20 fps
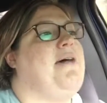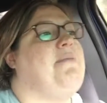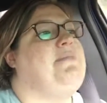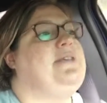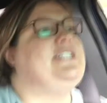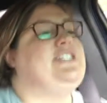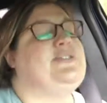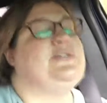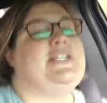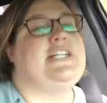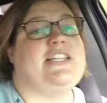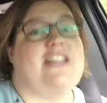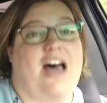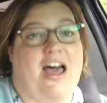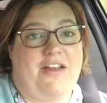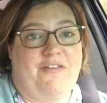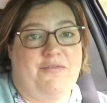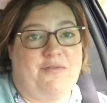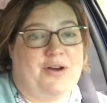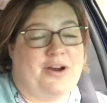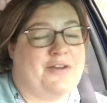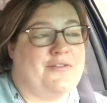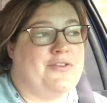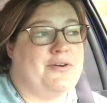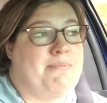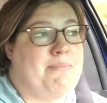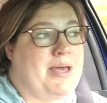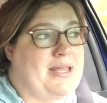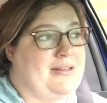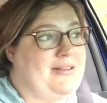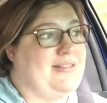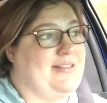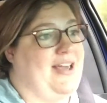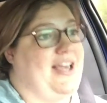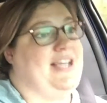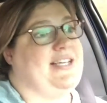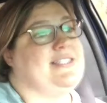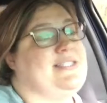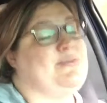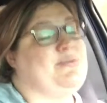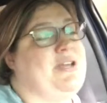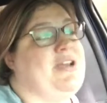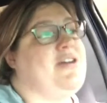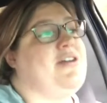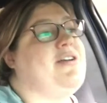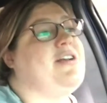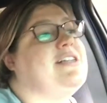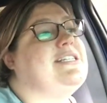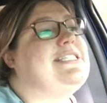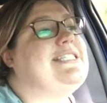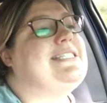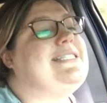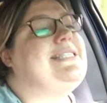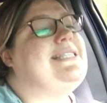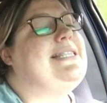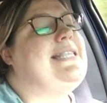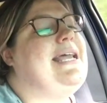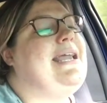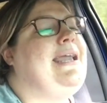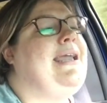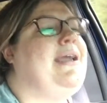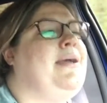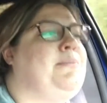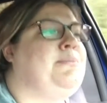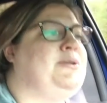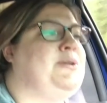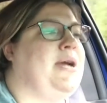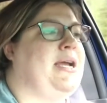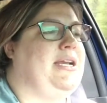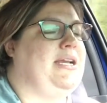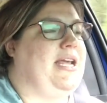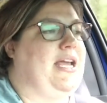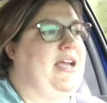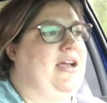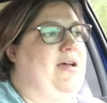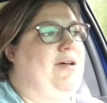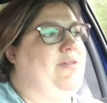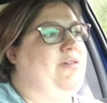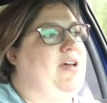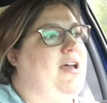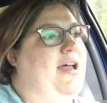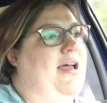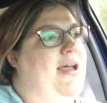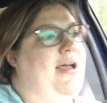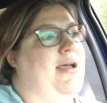Been doing a lot of work for Mud and Lace. We are slammed right now.